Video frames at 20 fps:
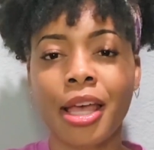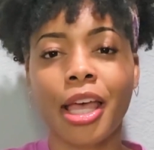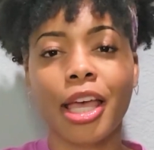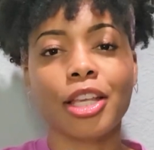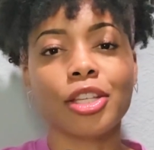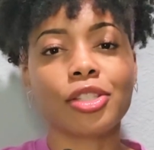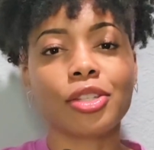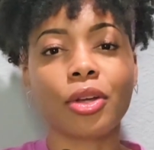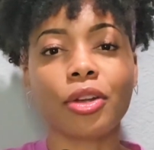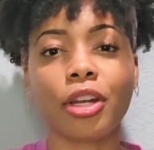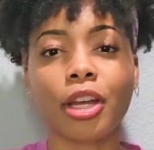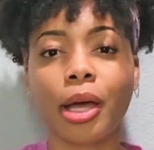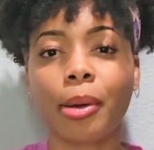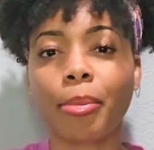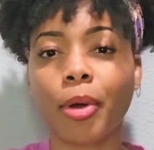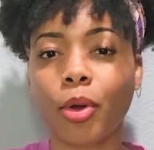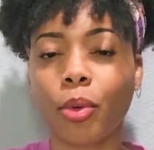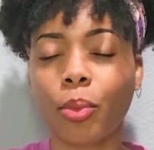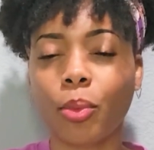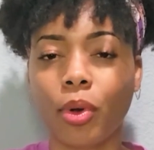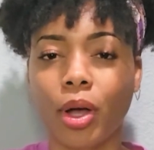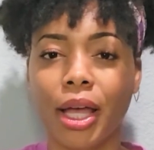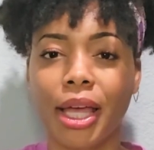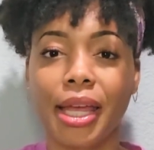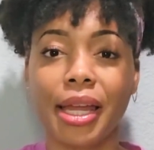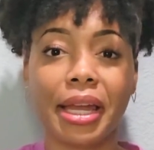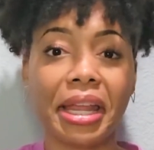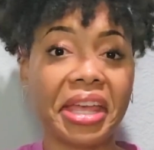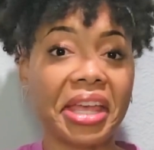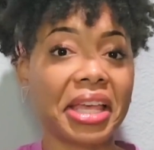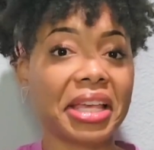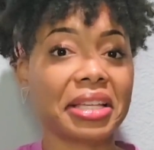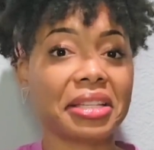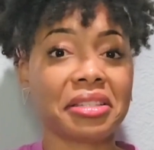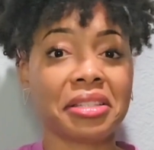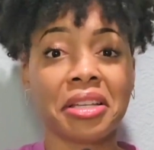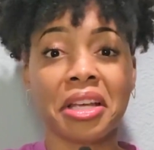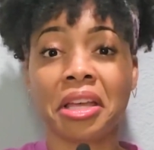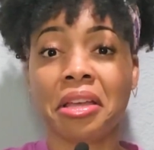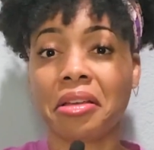And so number one
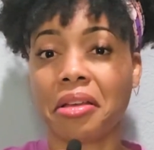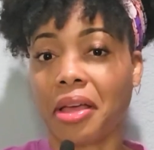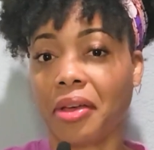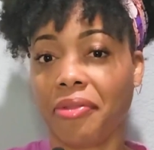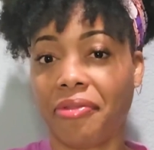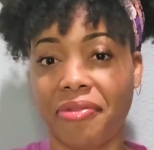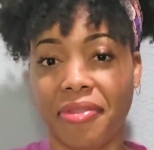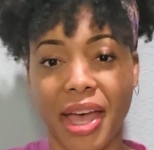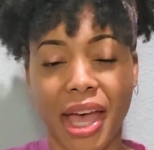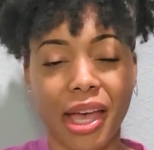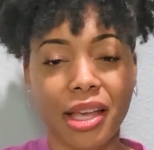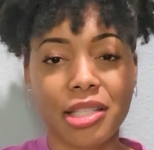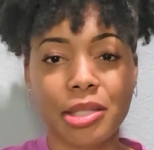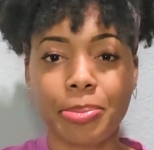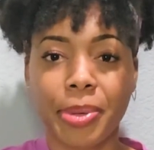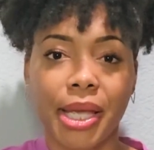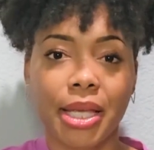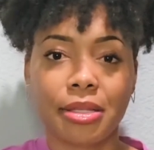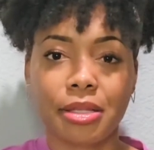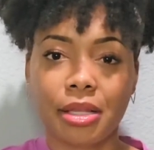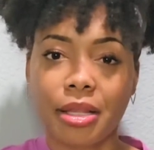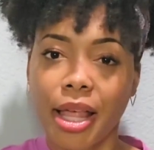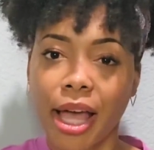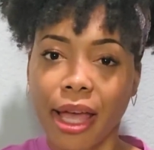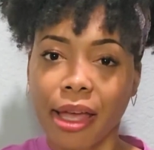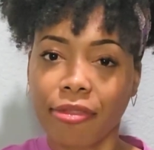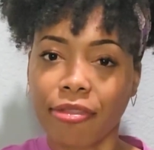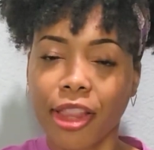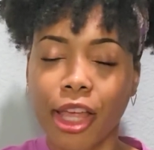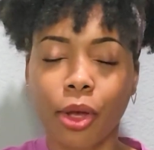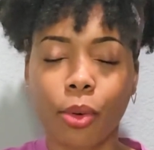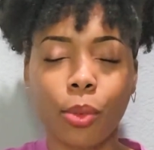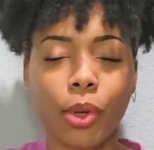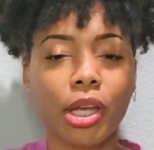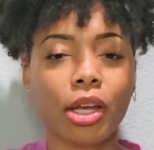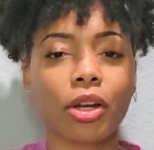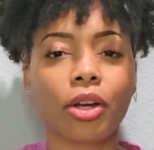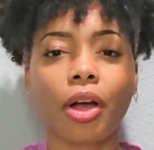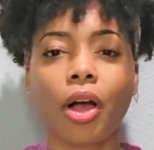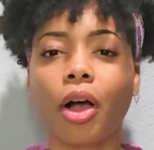is a fast-paced life. Like
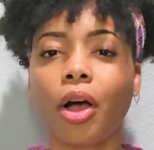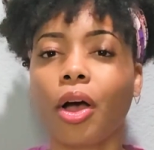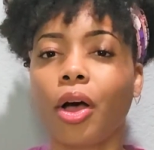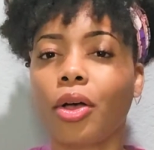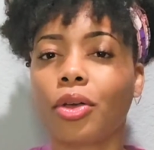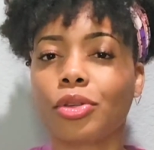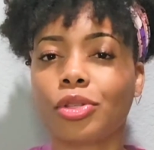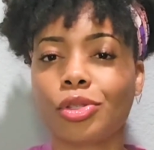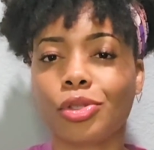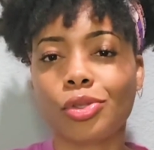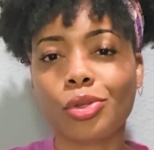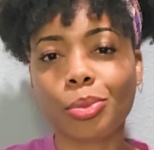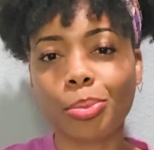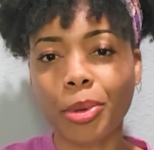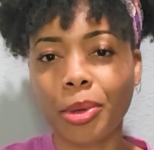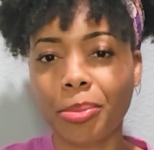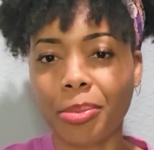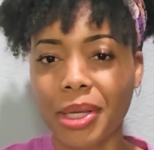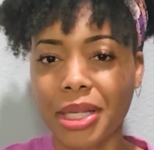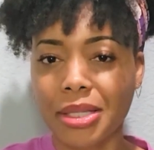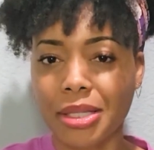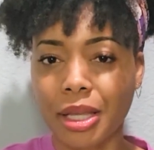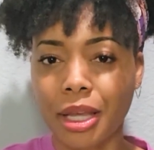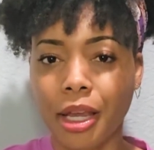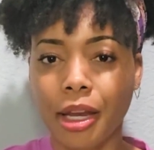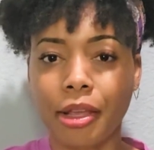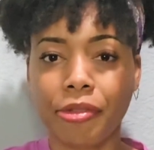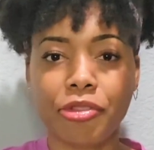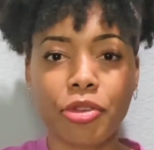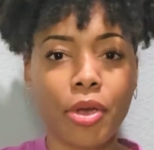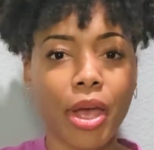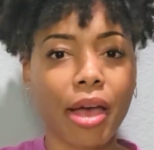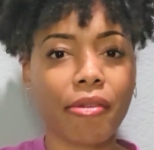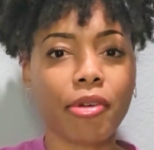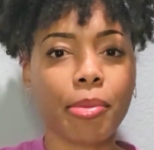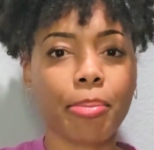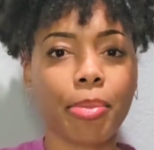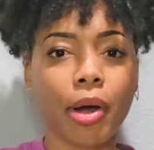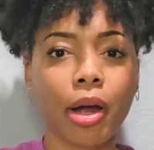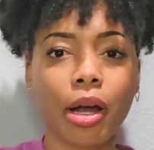we are all super busy. And if you have
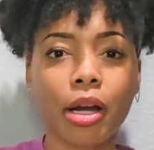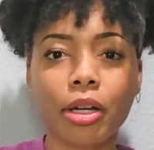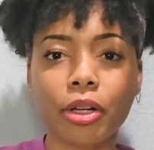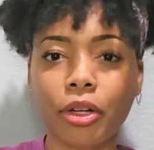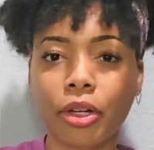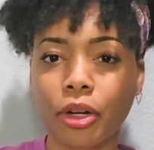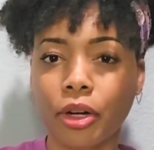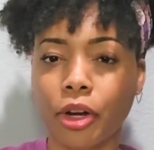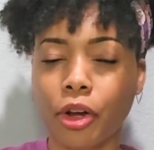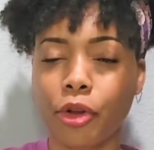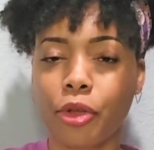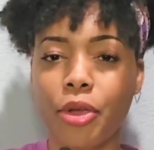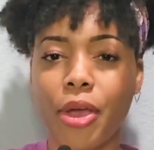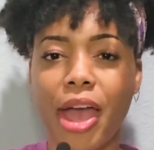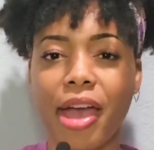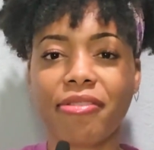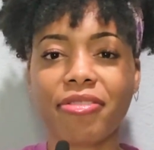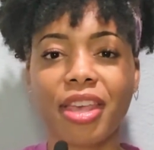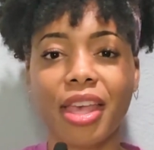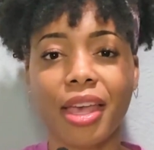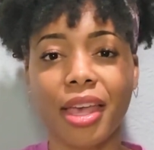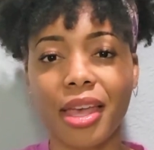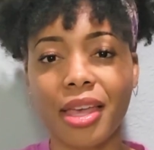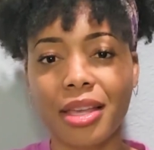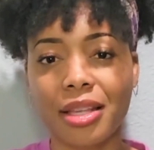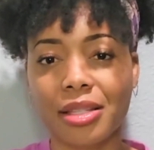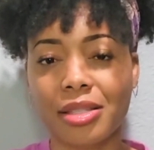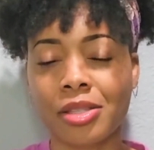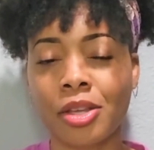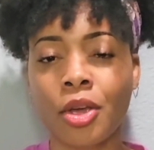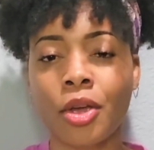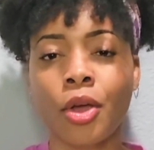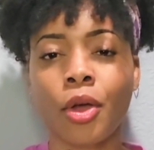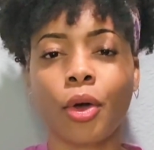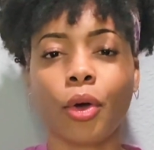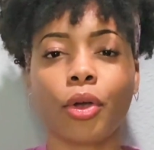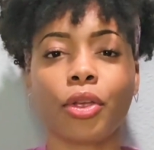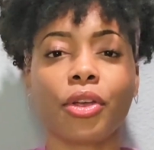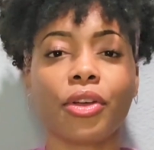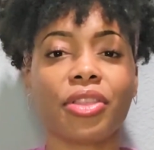a partner or you have kids
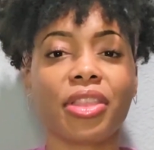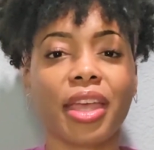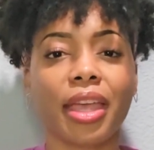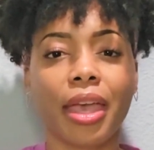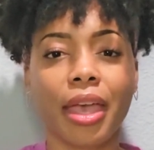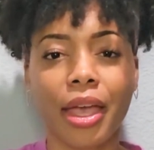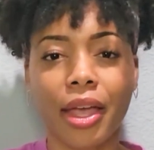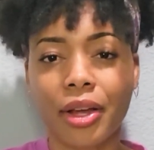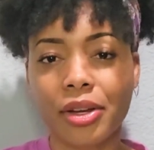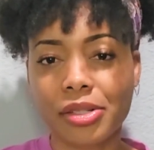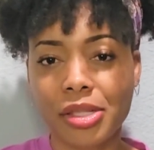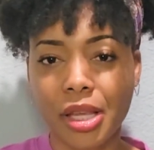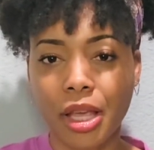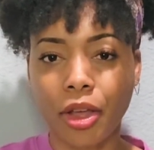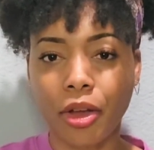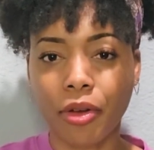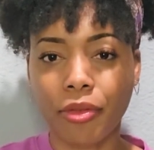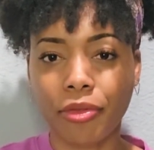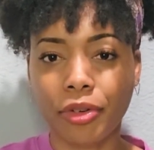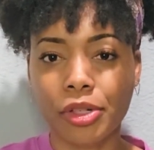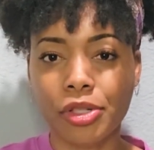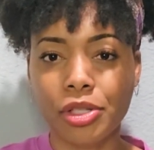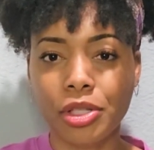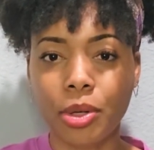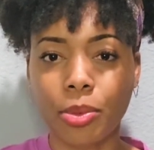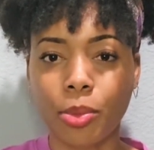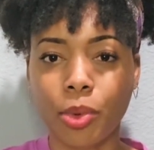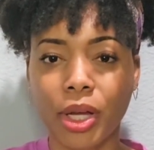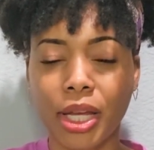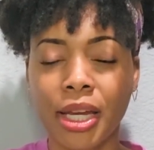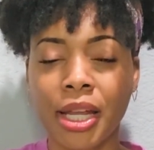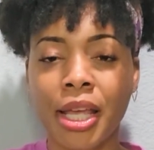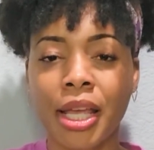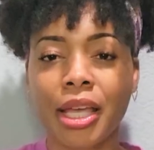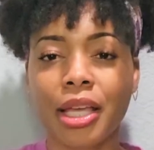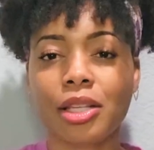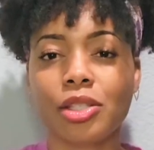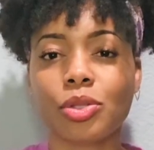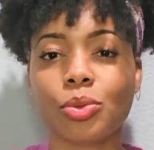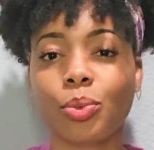or you're the caretaker for someone,
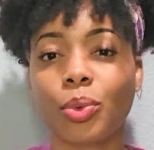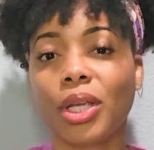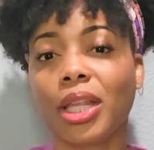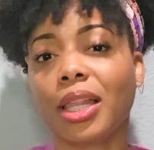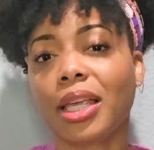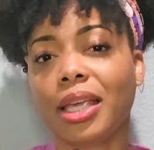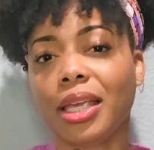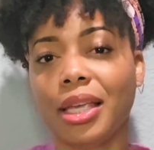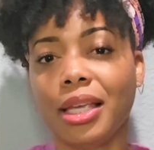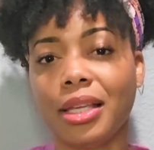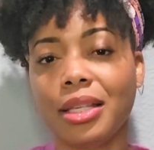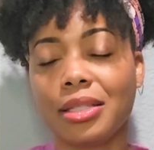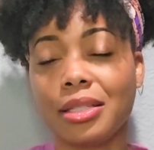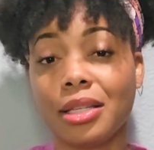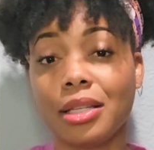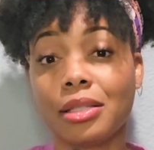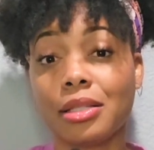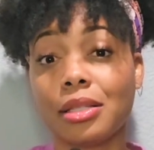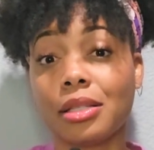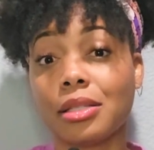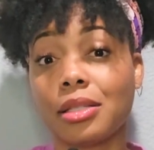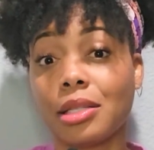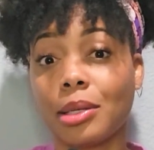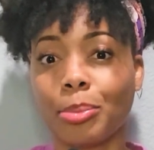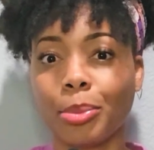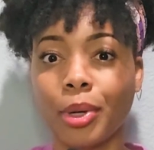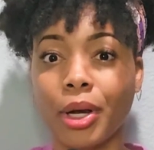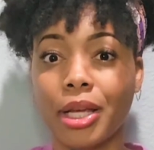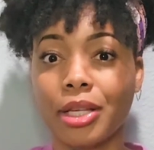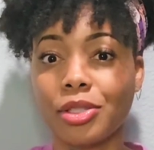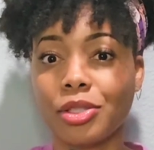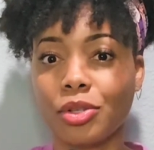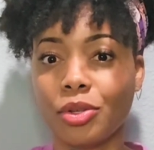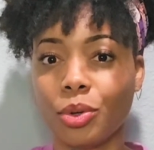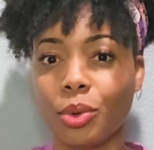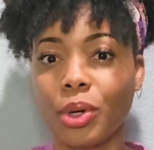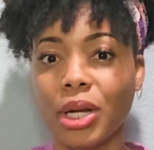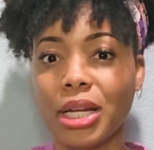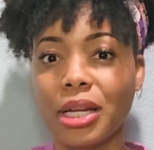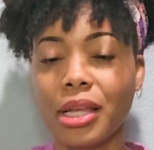it's really easy to suppress
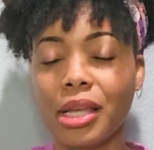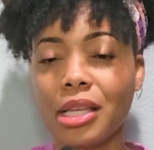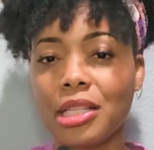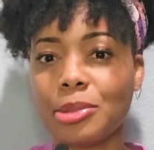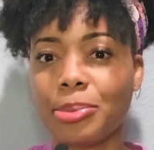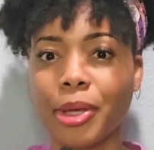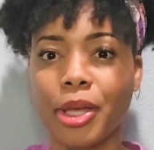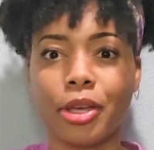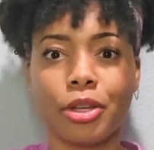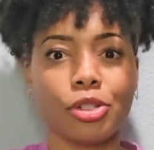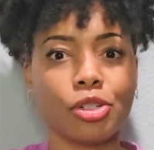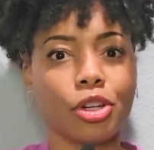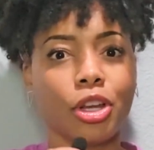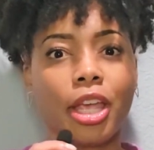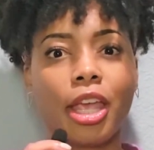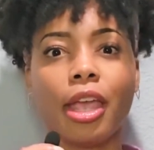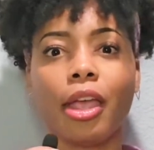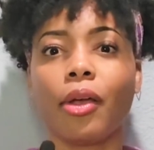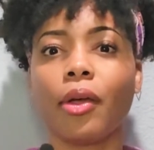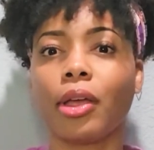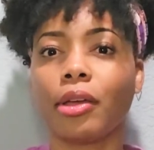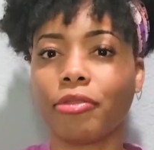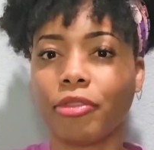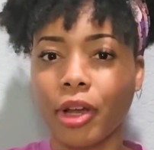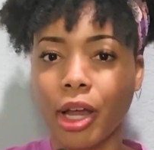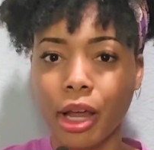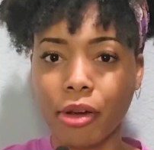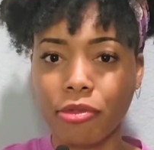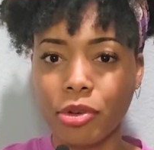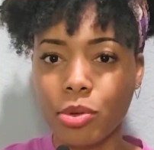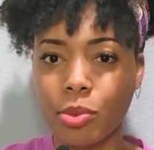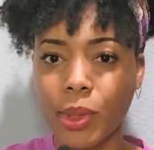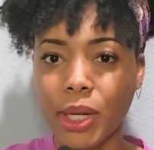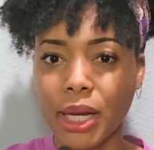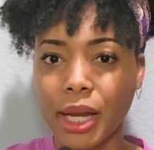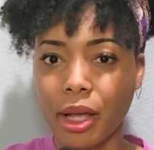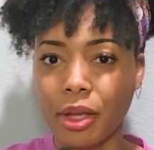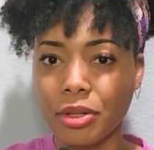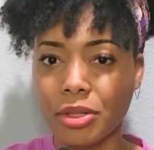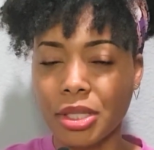your needs because you're caring for
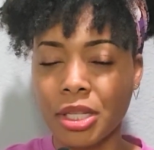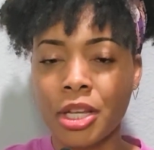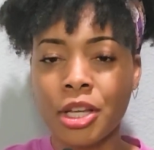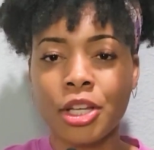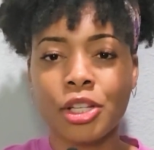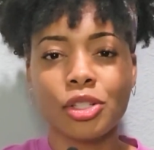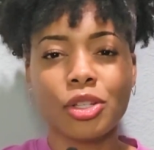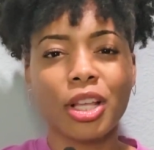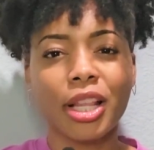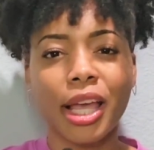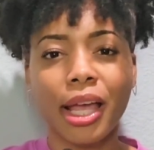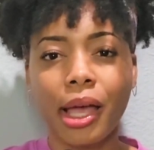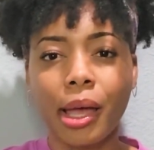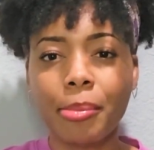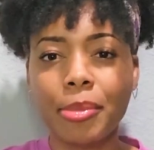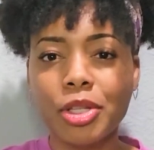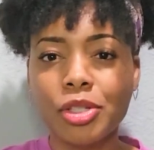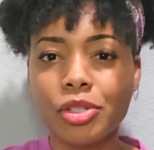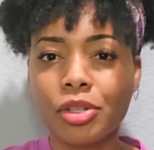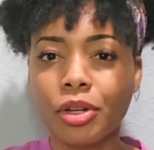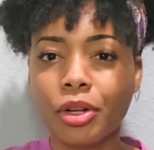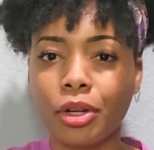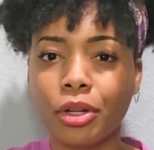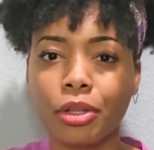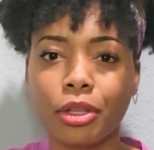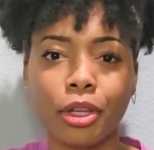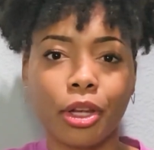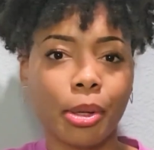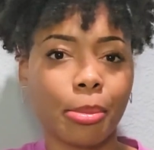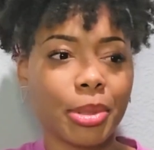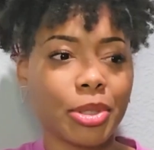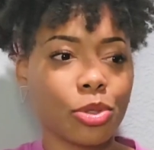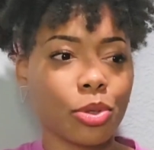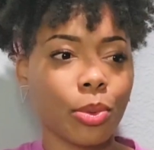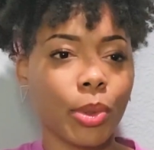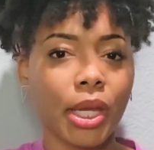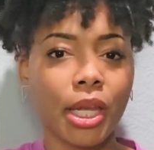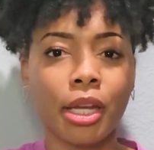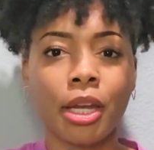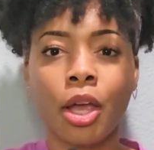everyone else. So like I mentioned earlier,
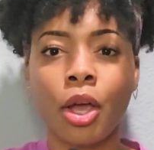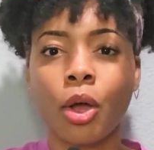between